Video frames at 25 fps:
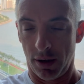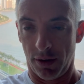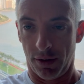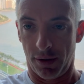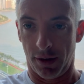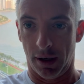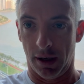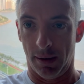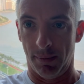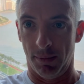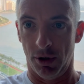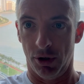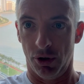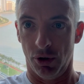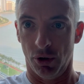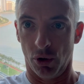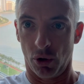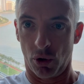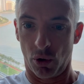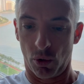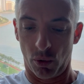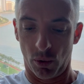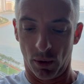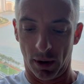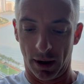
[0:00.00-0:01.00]
Then I'm gonna do a
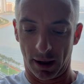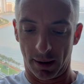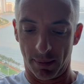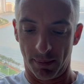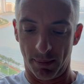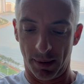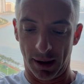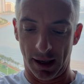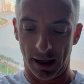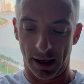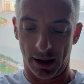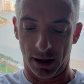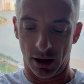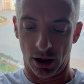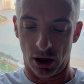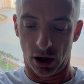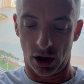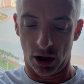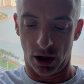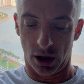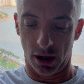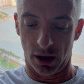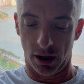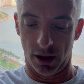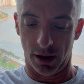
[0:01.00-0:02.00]
quick bit
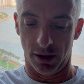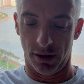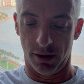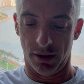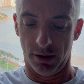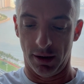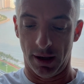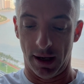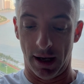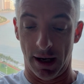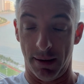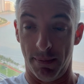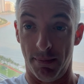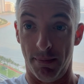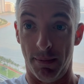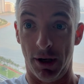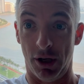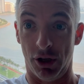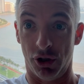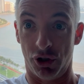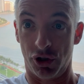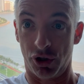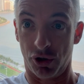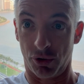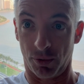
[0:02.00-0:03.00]
on
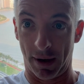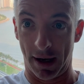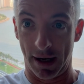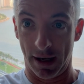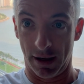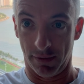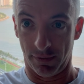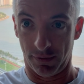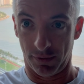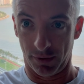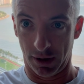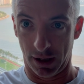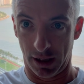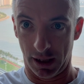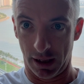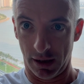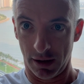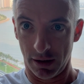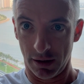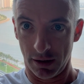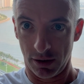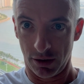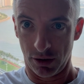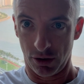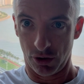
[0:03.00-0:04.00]
administratively,
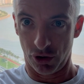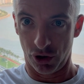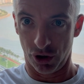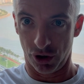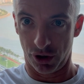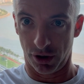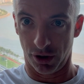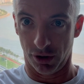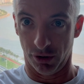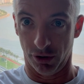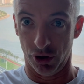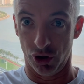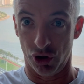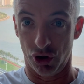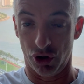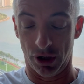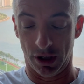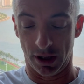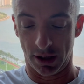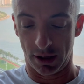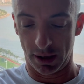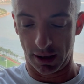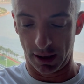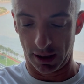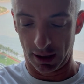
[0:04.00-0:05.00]
just the
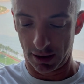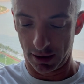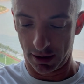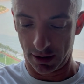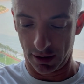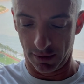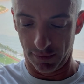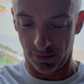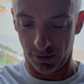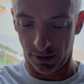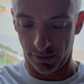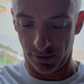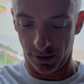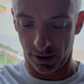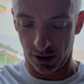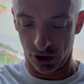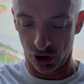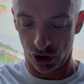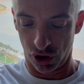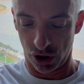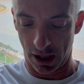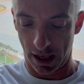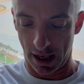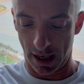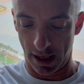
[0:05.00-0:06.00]
logistics of living in
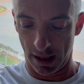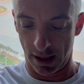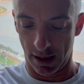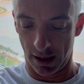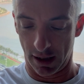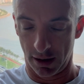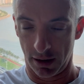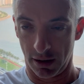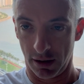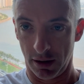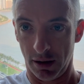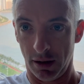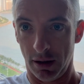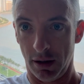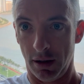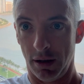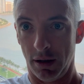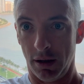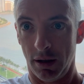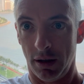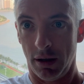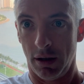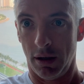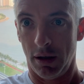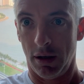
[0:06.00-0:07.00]
China.
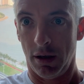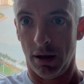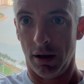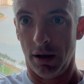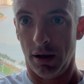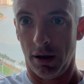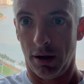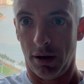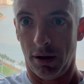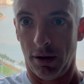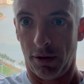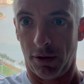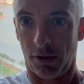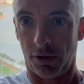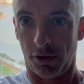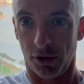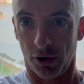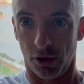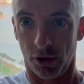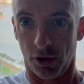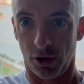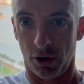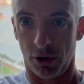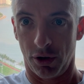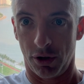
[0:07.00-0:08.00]

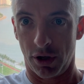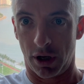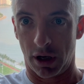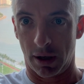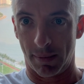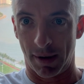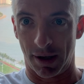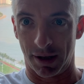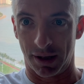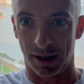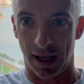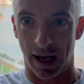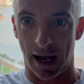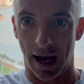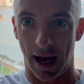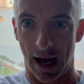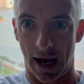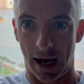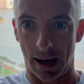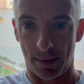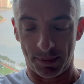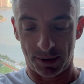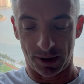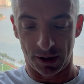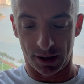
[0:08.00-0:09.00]
Third, talk about the
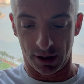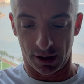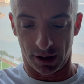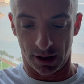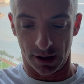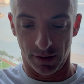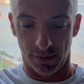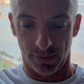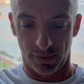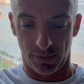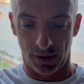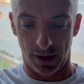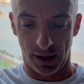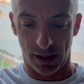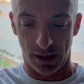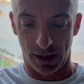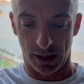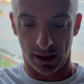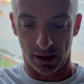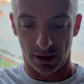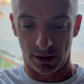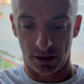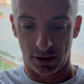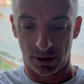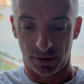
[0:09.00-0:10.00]
apps and
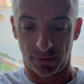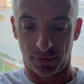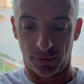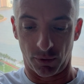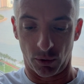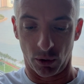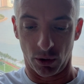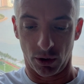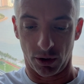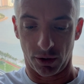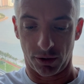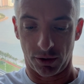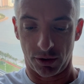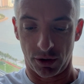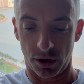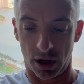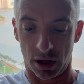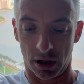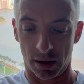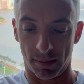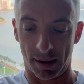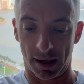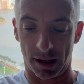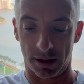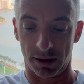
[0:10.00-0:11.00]
convenience. Fourth, talk
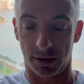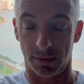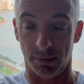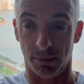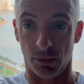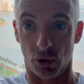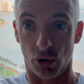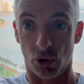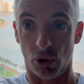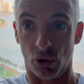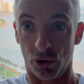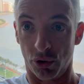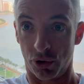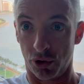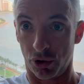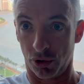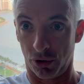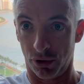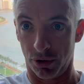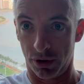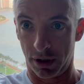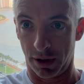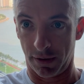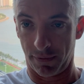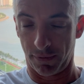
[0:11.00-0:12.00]
about some
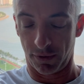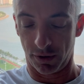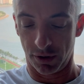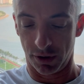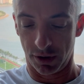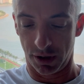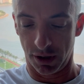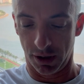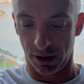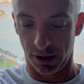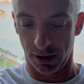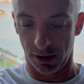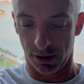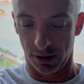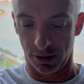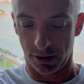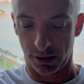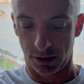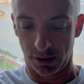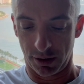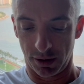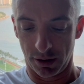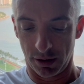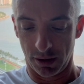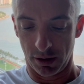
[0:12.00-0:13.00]
cultural
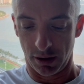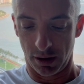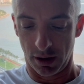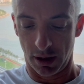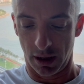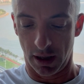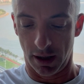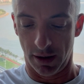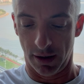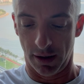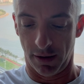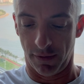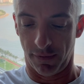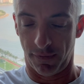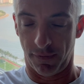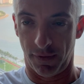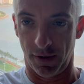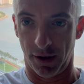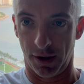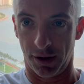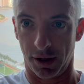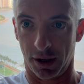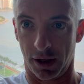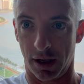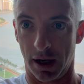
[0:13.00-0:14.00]
differences. And then
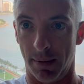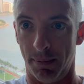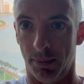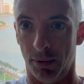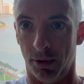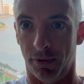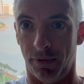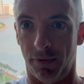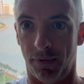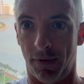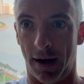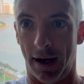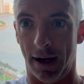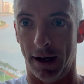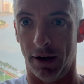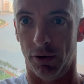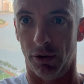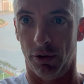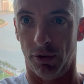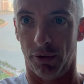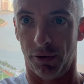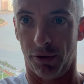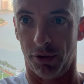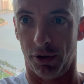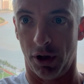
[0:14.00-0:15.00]
fifth, a couple
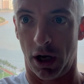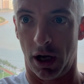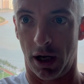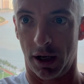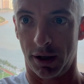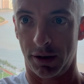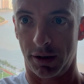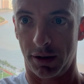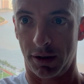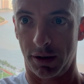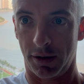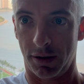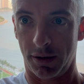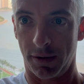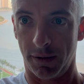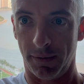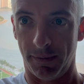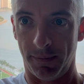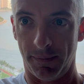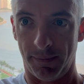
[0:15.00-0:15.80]
final thoughts.